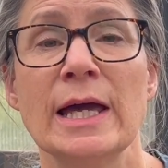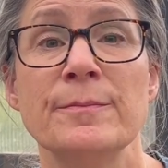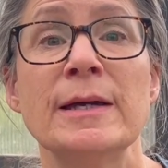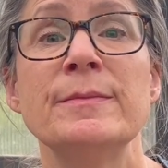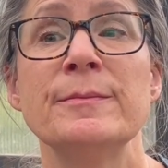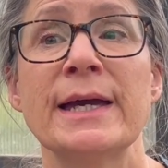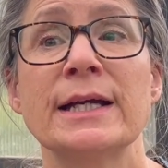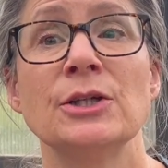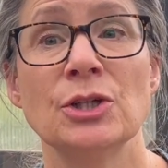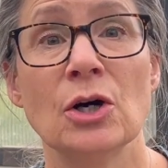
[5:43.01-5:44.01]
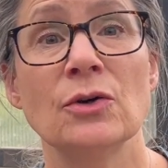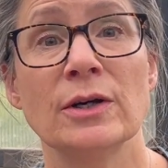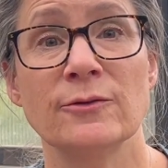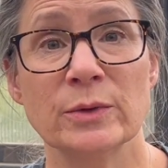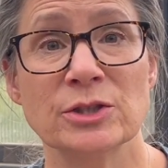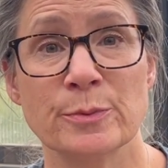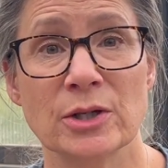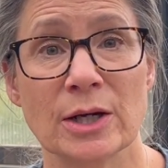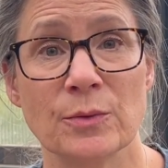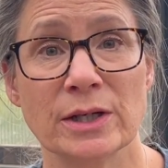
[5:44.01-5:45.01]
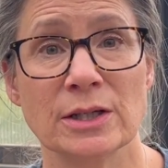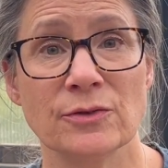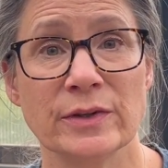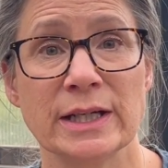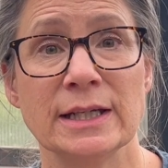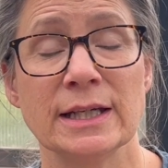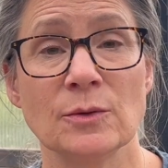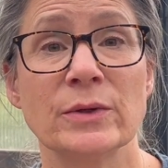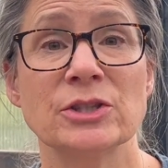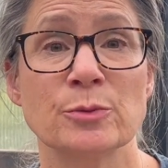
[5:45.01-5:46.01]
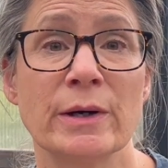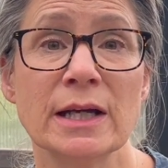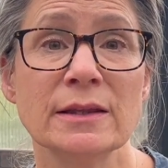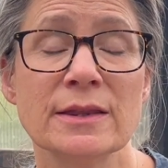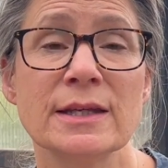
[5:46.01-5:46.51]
Maybe make a note of which book I wanted to read in which month.